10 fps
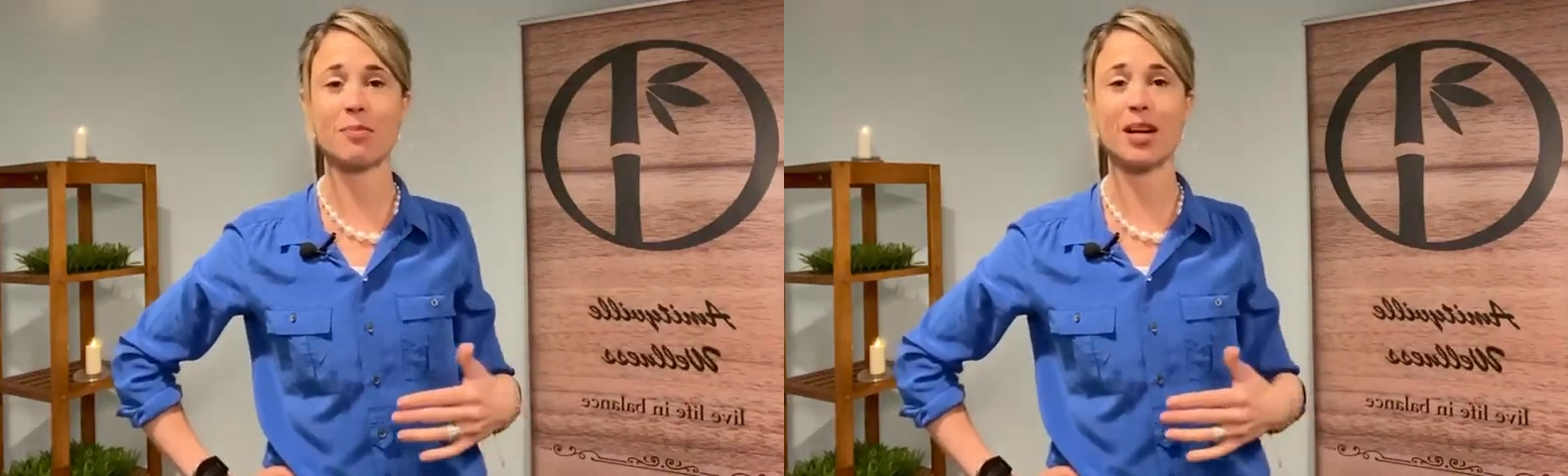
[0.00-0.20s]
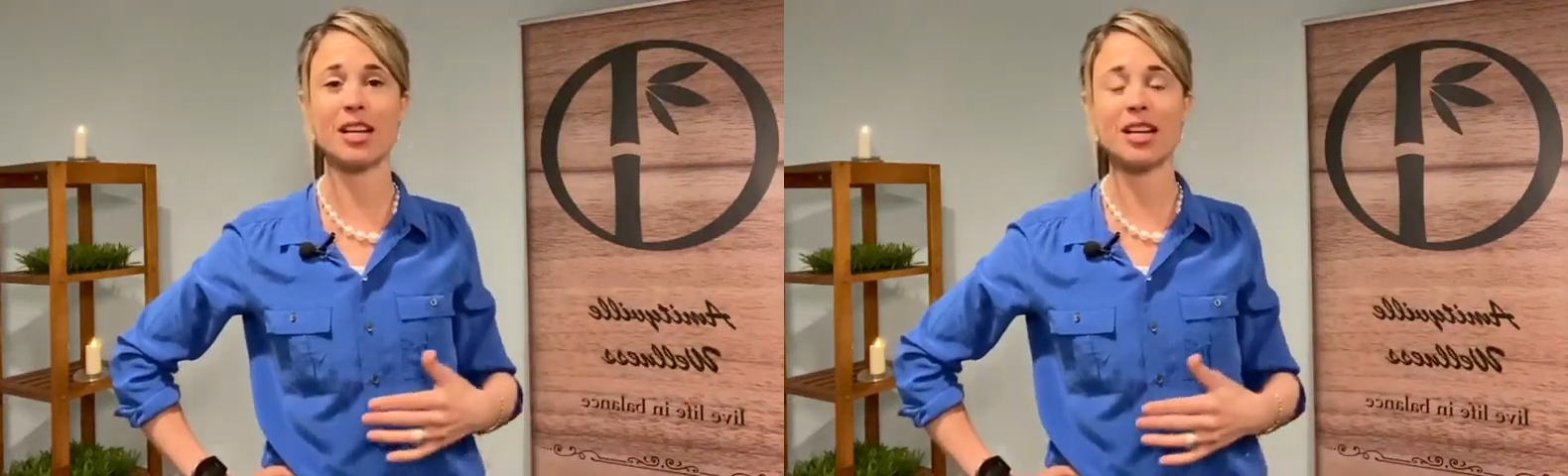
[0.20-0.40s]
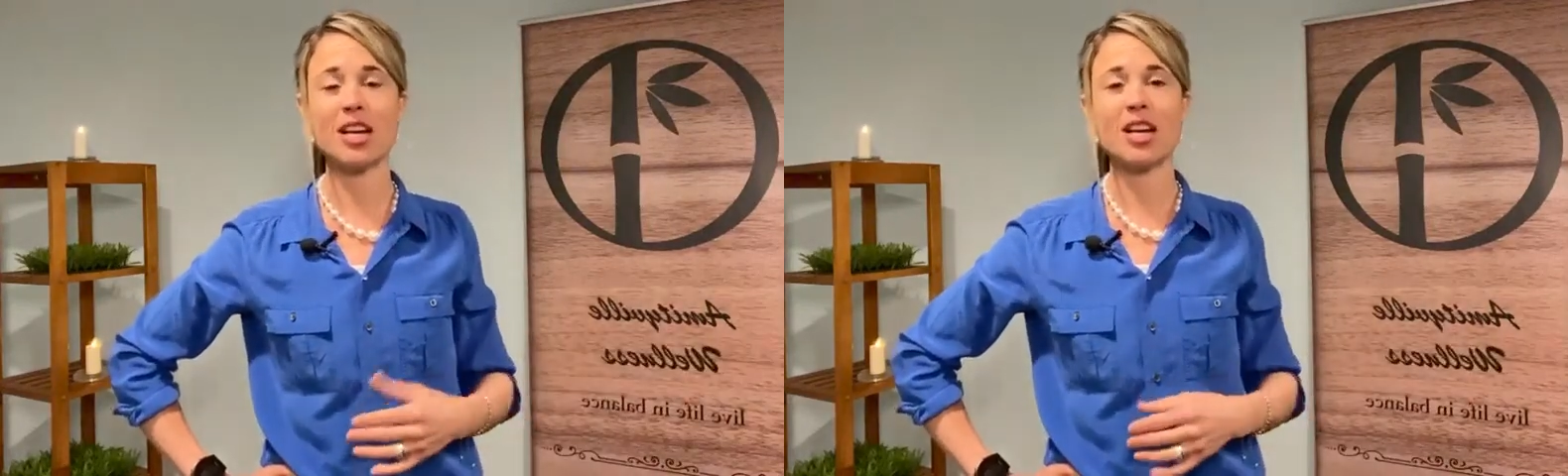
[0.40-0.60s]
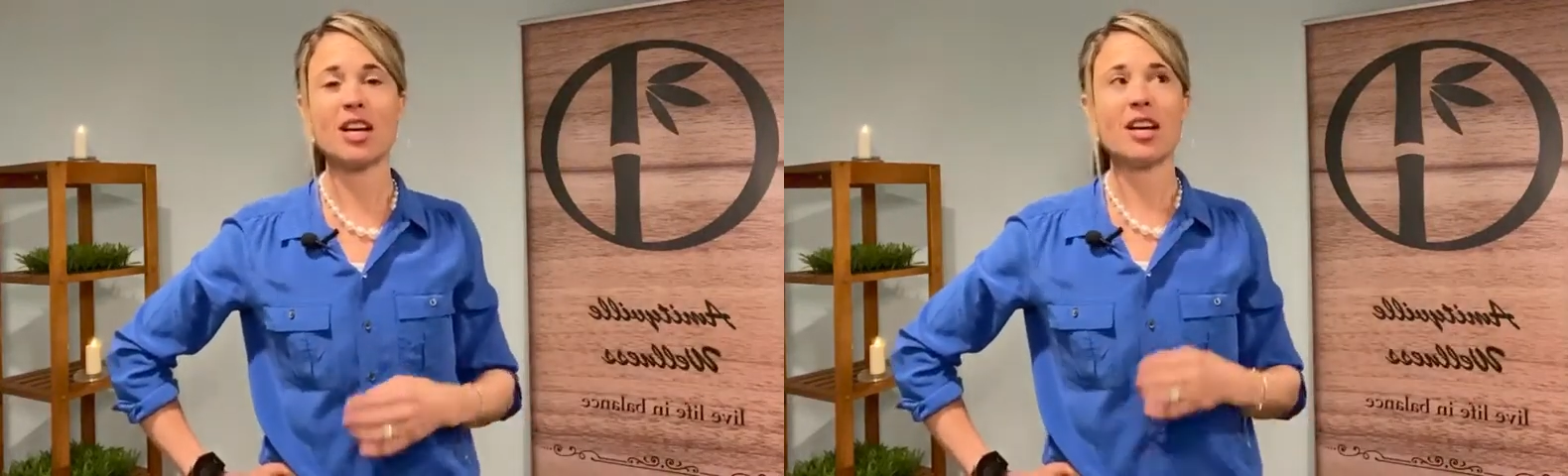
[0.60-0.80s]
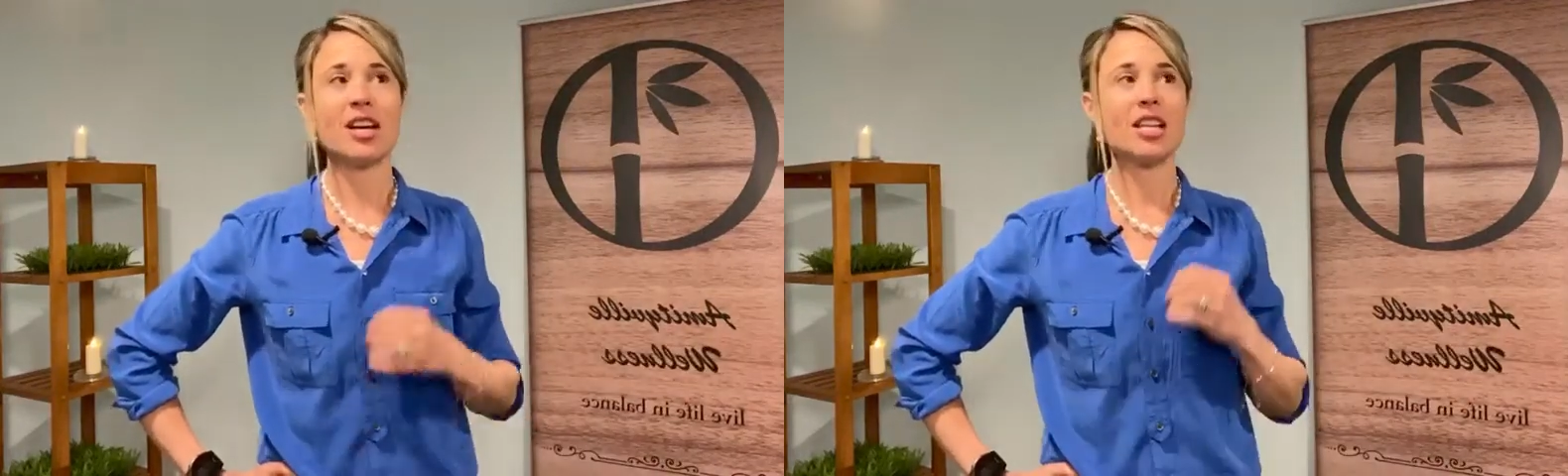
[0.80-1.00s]
But
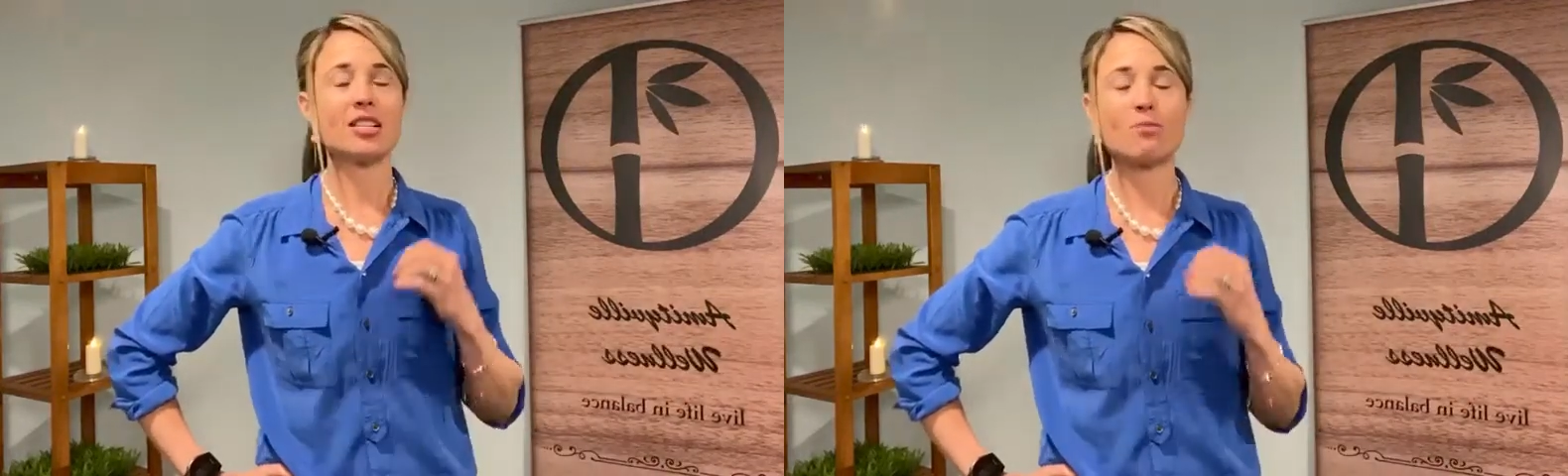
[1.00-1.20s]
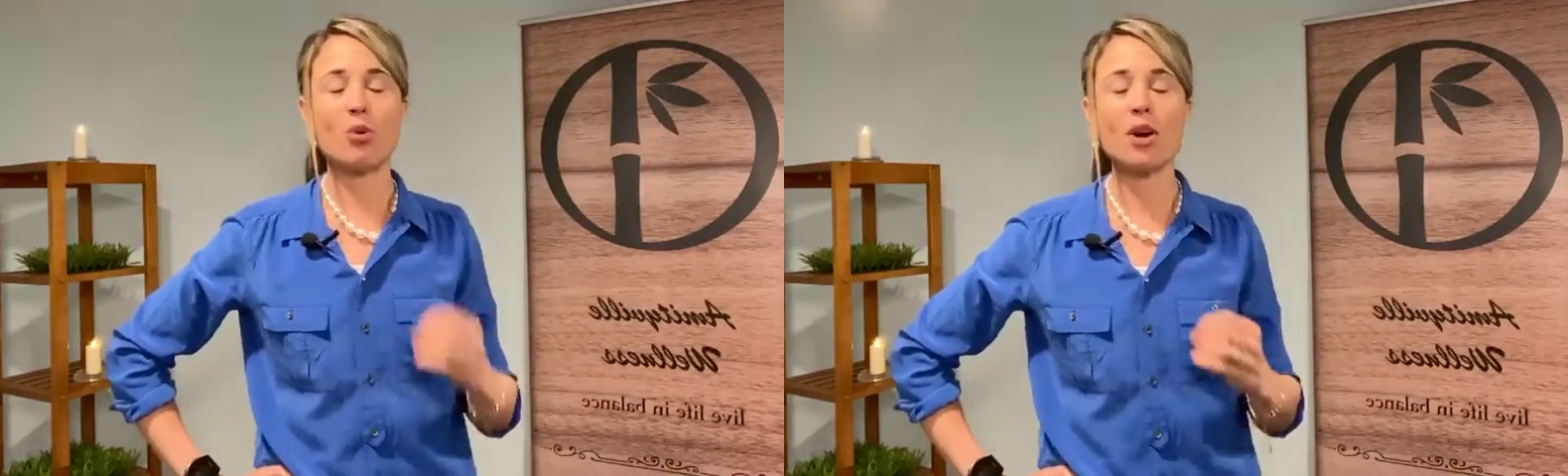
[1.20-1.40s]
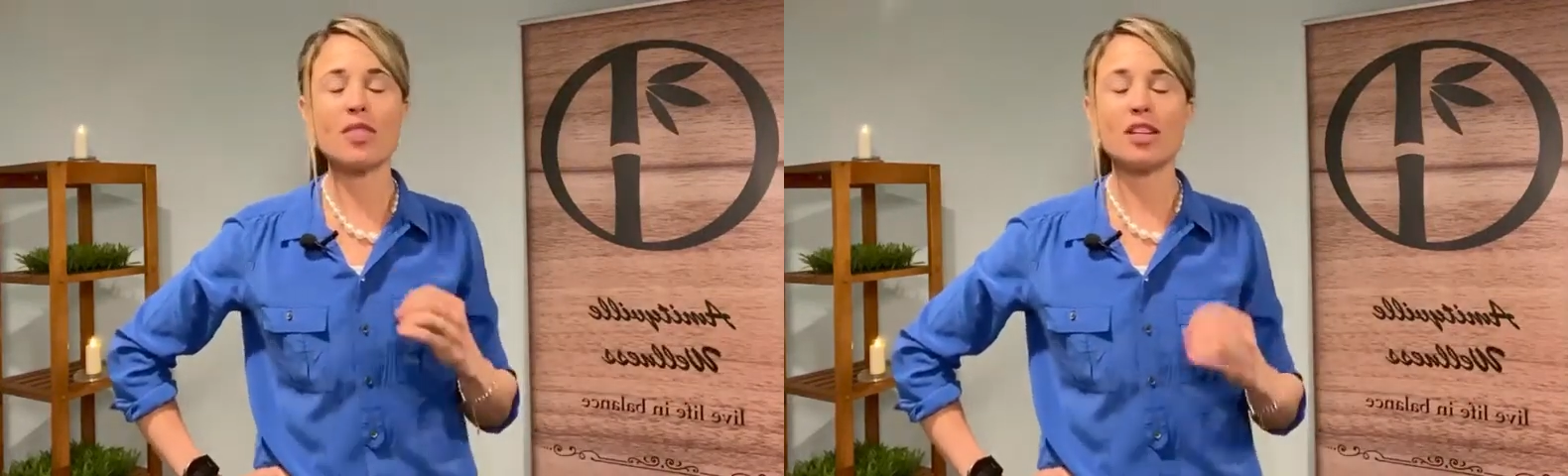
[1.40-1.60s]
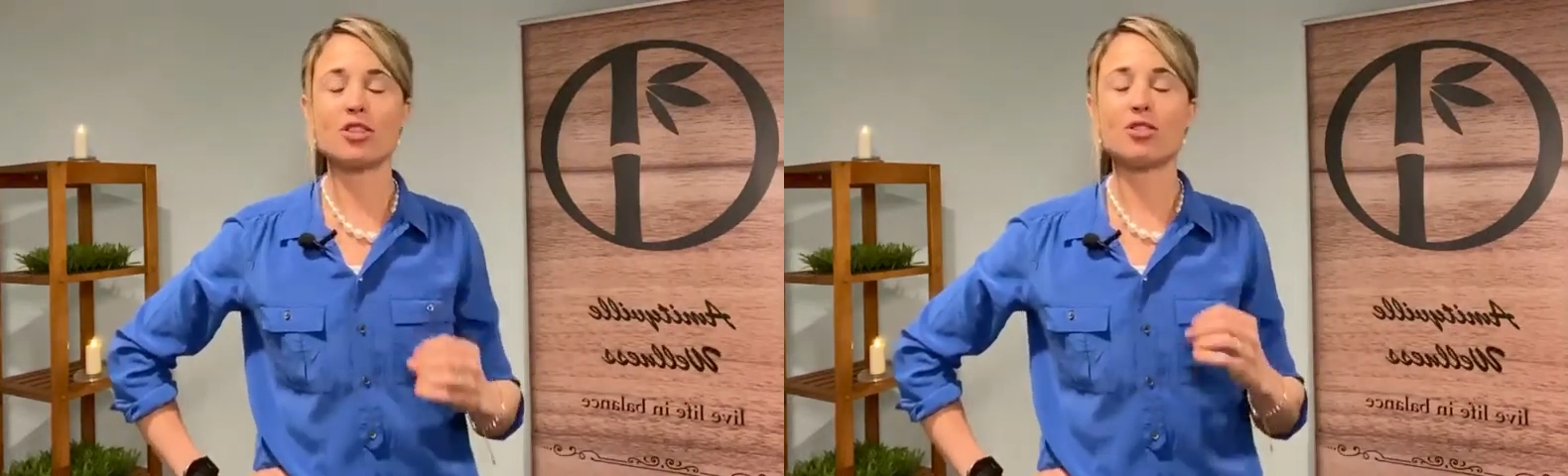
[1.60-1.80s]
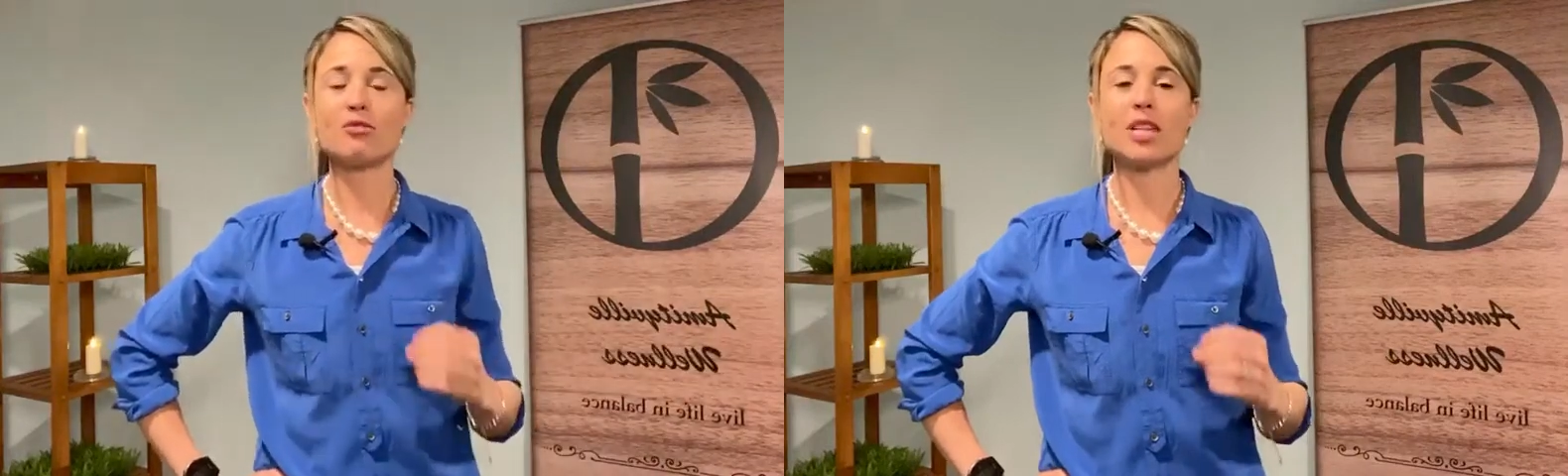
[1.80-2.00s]
it's important that you
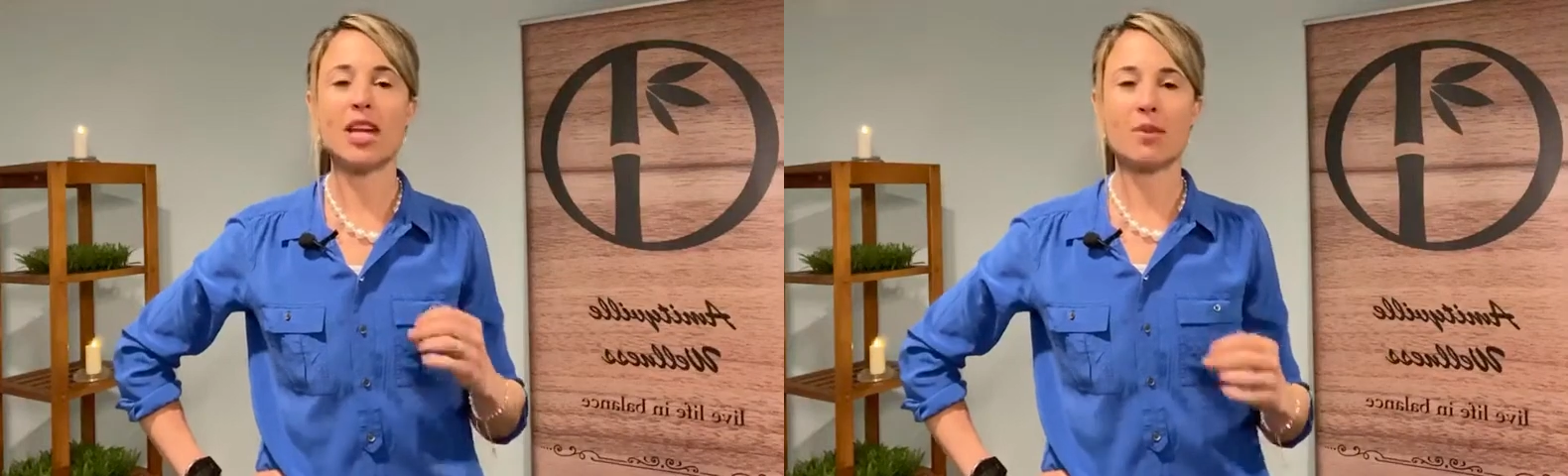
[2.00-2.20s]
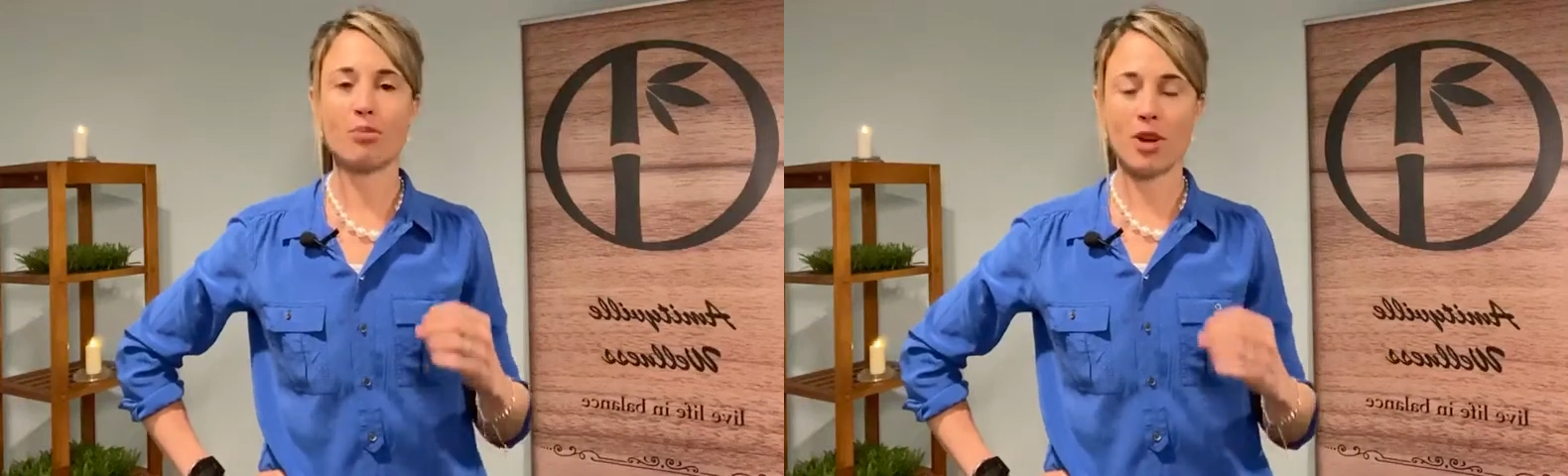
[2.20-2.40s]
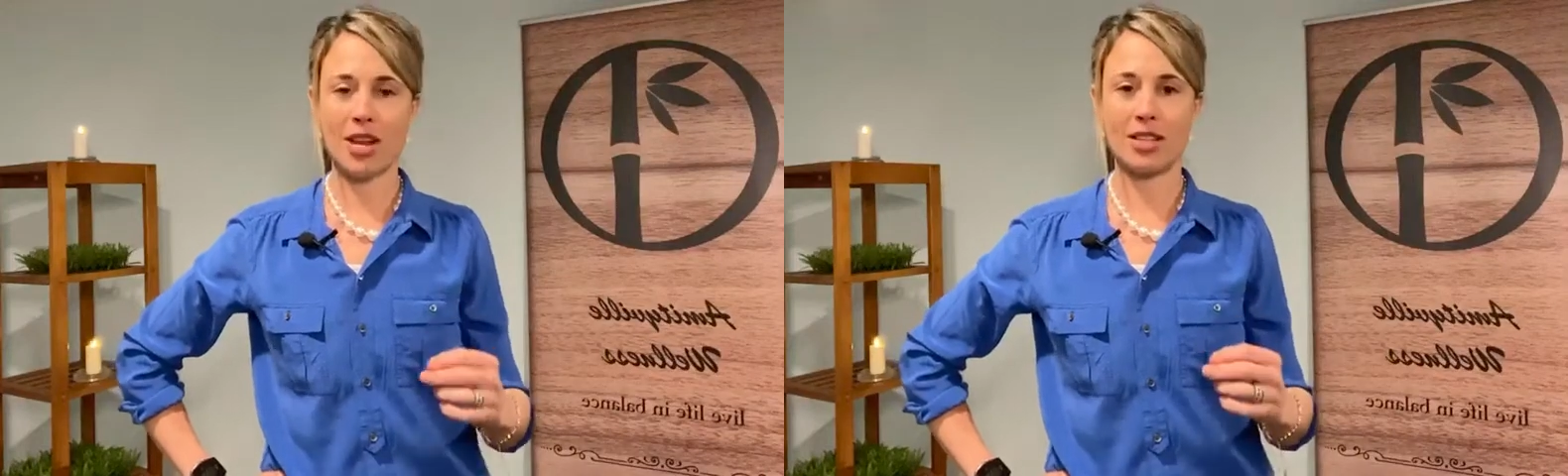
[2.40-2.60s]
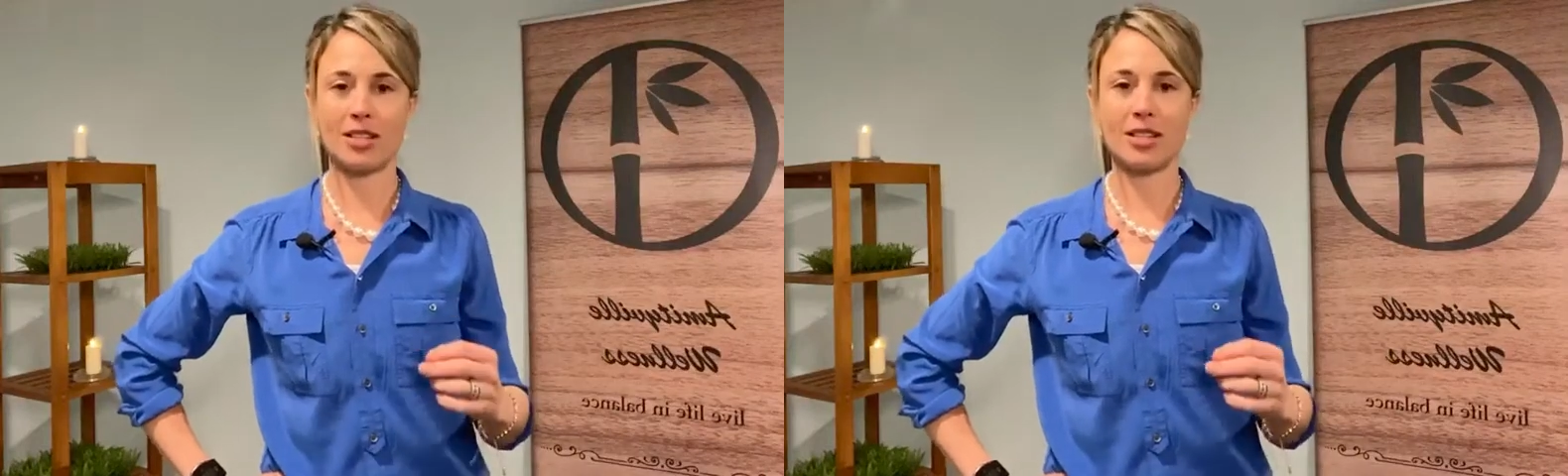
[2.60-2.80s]
do take breaks.